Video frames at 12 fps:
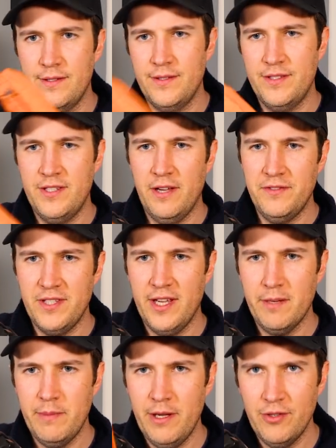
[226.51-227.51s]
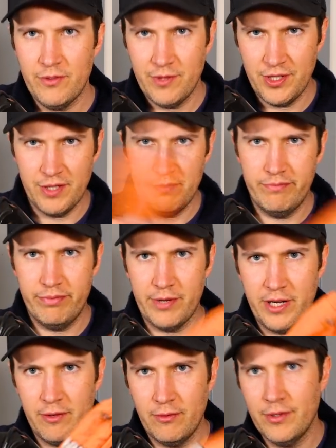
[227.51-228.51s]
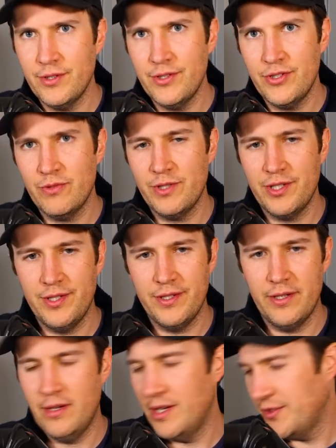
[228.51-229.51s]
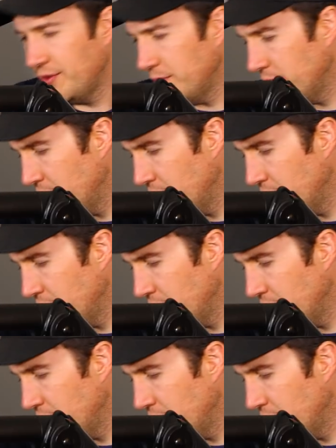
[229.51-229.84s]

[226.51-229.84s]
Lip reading: stuff sack pouch, which is bright orange, which is awesome.